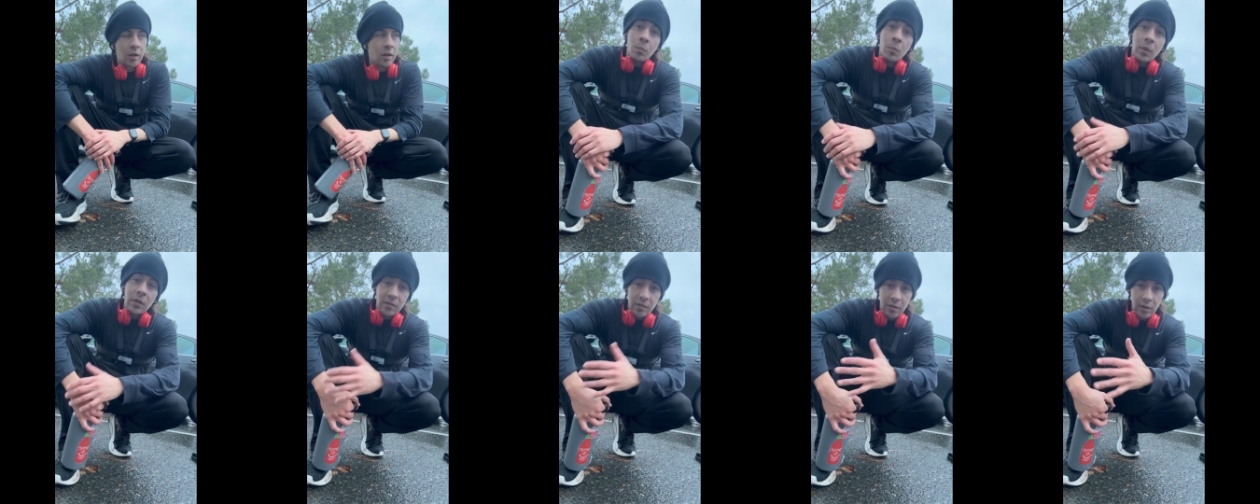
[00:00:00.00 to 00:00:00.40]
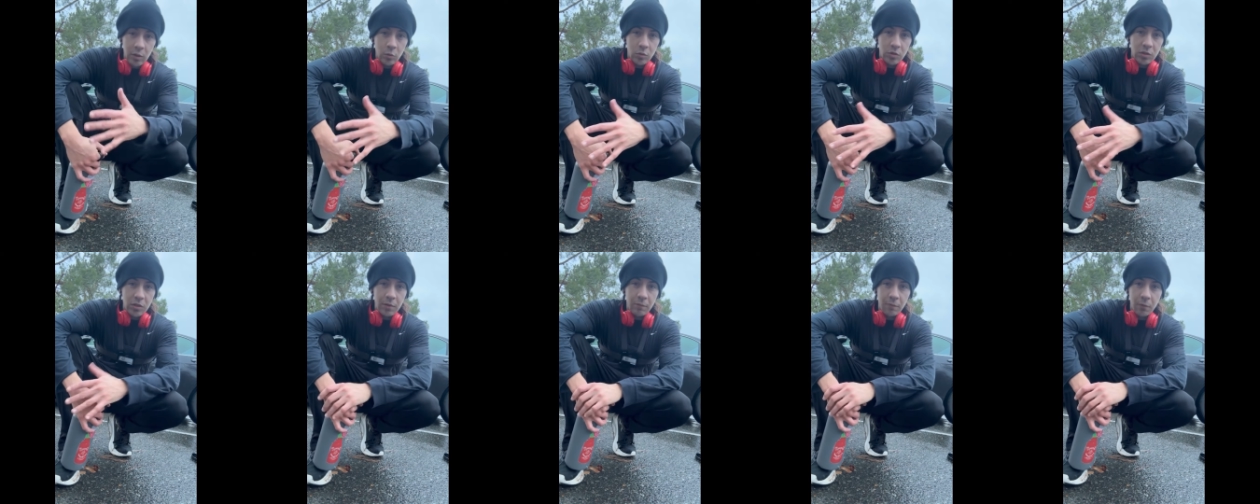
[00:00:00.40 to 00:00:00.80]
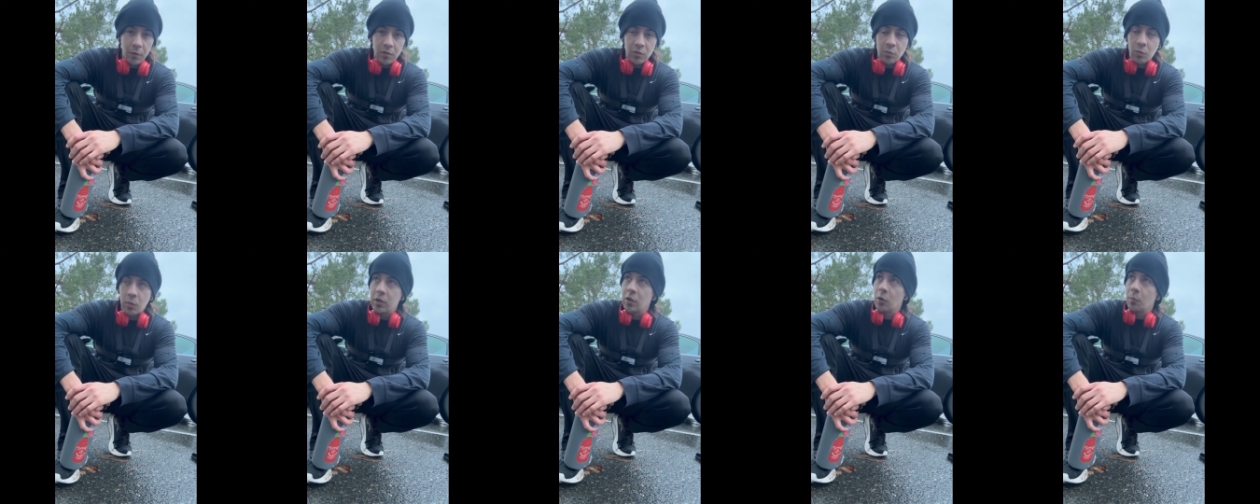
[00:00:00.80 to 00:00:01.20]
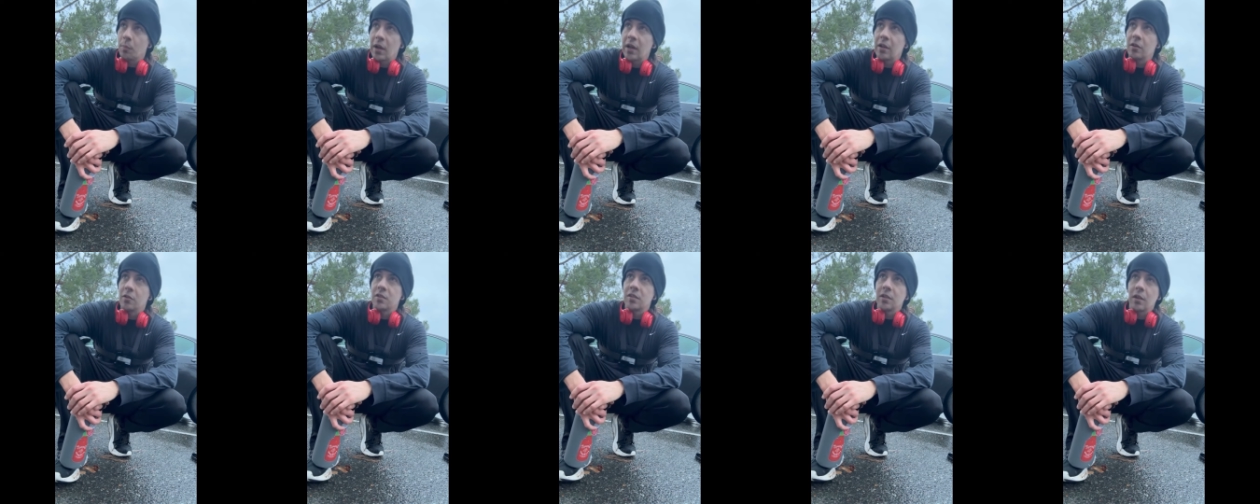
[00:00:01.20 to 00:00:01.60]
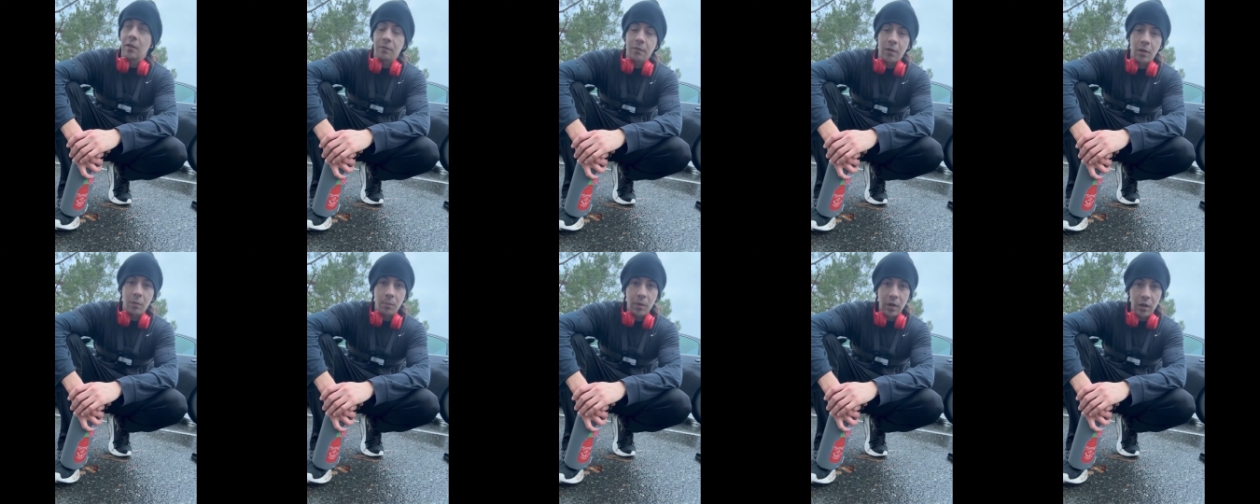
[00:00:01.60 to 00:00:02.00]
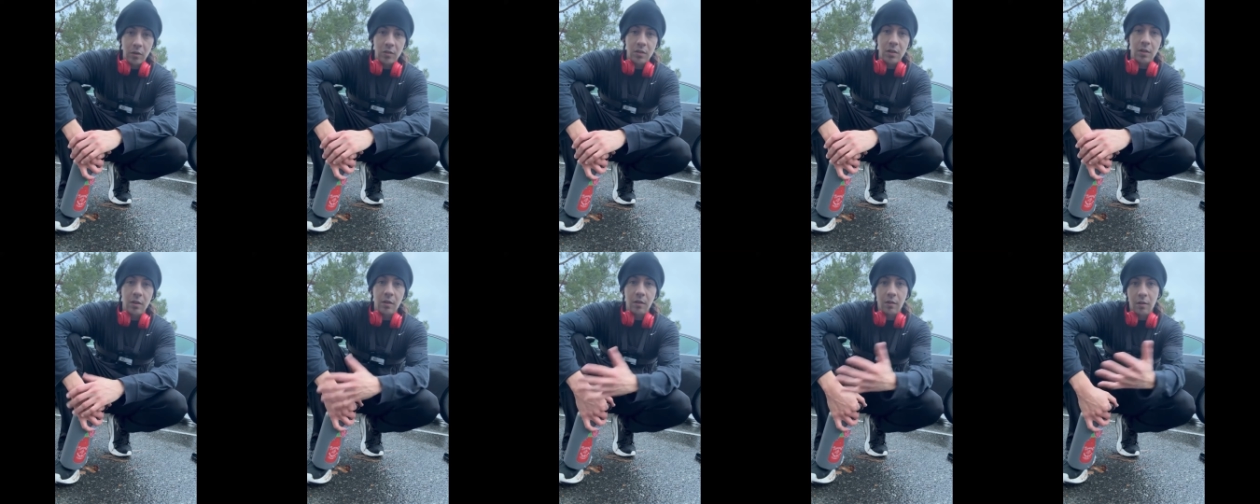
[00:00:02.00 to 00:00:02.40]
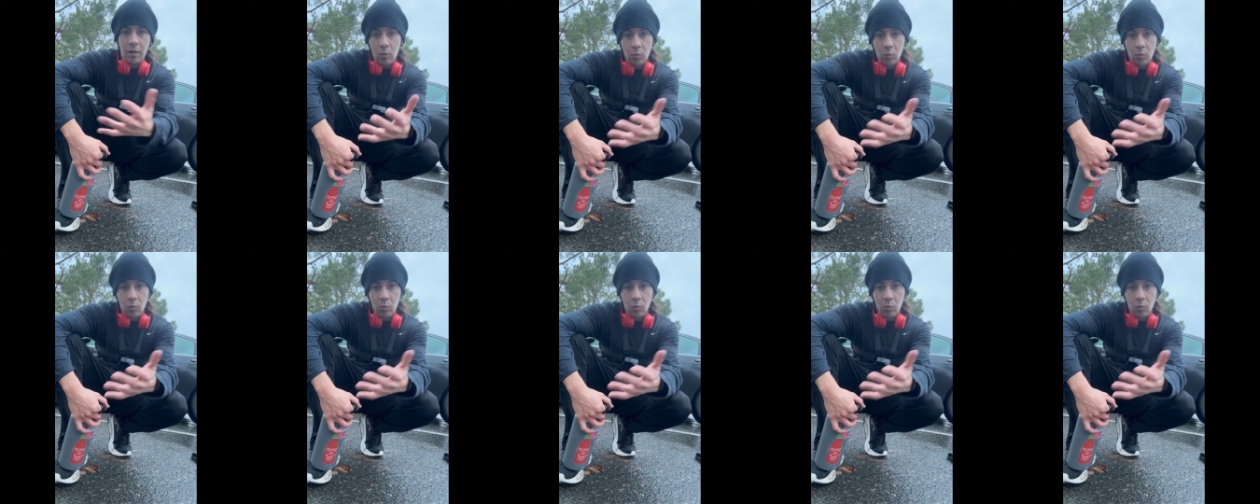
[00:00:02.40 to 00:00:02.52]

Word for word: makes a huge difference when you're by yourself compared to